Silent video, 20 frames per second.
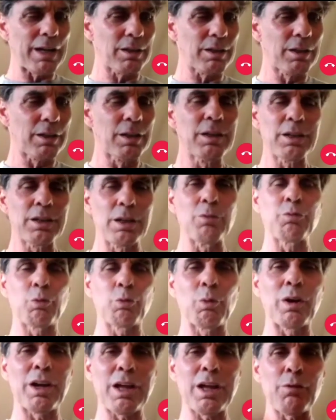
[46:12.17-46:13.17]
But
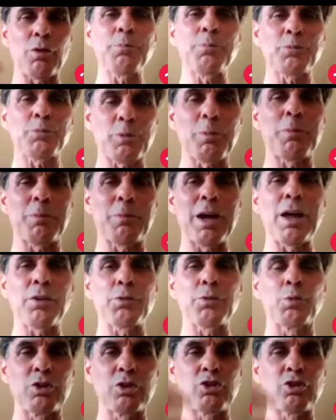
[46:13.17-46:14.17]
if we want to have
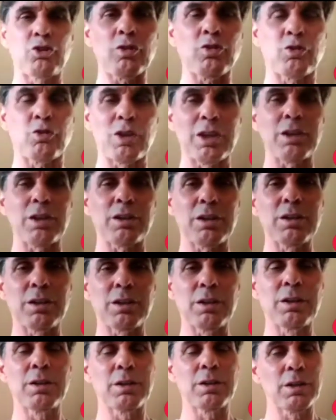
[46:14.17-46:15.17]
optimum health, we should
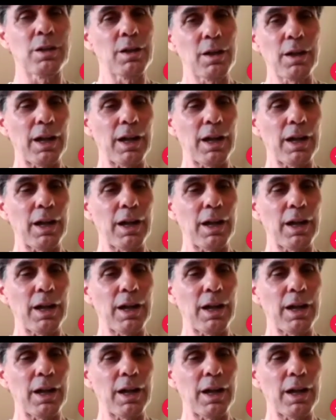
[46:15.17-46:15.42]
drink